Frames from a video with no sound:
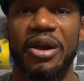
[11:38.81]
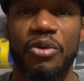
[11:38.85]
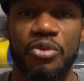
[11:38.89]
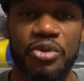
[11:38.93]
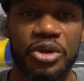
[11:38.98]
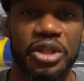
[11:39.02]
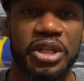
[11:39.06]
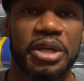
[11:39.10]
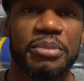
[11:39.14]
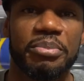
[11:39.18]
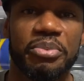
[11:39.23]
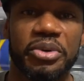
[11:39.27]
I
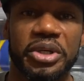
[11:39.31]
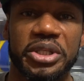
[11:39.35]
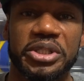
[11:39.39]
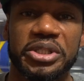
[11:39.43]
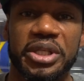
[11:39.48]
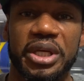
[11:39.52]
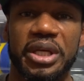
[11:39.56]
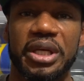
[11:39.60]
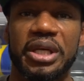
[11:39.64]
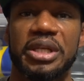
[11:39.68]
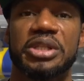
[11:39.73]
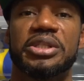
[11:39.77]
really
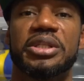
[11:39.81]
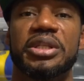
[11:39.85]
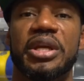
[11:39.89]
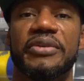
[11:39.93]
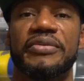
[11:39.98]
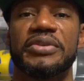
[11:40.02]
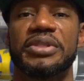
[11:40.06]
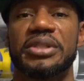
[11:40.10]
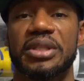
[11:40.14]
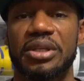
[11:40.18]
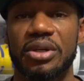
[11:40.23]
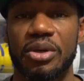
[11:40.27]
appreciate each and
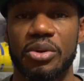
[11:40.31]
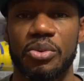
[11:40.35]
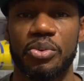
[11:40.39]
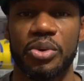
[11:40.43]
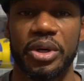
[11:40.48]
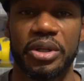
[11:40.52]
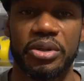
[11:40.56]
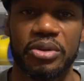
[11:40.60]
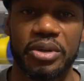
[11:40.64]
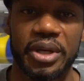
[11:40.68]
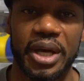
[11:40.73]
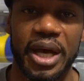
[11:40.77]
every single
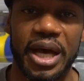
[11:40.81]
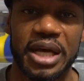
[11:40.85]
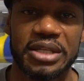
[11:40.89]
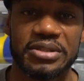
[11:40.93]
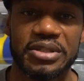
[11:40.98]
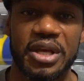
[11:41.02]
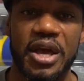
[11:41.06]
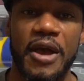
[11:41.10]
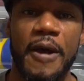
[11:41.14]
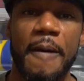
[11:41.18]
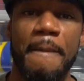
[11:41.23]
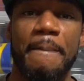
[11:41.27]
one you
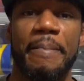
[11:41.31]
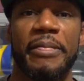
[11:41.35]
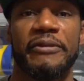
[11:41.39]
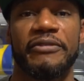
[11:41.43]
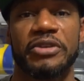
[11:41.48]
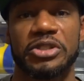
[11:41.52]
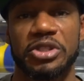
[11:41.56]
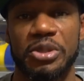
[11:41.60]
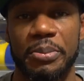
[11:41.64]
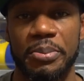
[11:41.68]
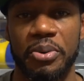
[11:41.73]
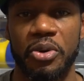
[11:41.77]
guys
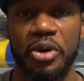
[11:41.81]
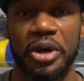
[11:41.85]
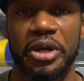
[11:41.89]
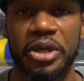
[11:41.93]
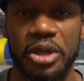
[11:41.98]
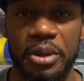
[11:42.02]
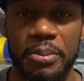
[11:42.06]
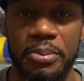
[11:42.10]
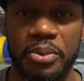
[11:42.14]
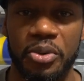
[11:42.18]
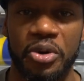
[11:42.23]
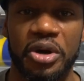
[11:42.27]
for
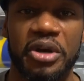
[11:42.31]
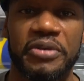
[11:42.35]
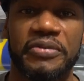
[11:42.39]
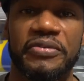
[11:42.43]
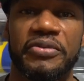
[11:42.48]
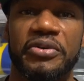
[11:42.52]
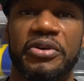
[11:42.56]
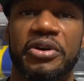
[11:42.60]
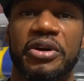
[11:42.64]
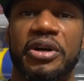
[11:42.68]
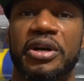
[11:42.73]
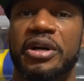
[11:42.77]
supporting your boy
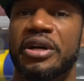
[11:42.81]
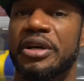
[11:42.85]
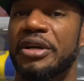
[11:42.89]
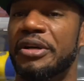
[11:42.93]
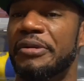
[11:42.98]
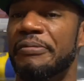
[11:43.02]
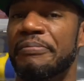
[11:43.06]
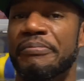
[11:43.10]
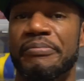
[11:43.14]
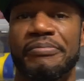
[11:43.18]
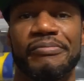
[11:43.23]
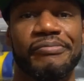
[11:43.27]
for
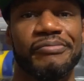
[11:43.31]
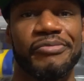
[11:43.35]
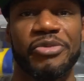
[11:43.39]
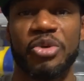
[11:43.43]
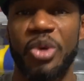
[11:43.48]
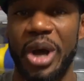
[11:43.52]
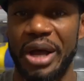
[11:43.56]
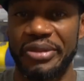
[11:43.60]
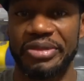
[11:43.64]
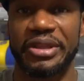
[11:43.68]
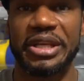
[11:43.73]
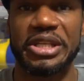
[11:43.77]

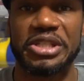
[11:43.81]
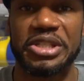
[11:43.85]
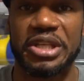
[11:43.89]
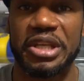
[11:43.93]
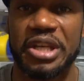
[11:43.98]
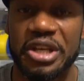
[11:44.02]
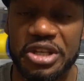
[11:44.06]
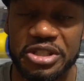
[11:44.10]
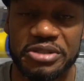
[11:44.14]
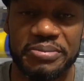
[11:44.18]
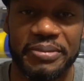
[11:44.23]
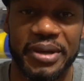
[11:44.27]
throughout these
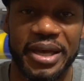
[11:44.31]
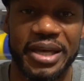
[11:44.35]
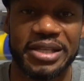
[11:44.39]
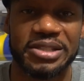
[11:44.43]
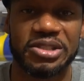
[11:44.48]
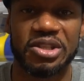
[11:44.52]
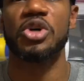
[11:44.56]
years, man.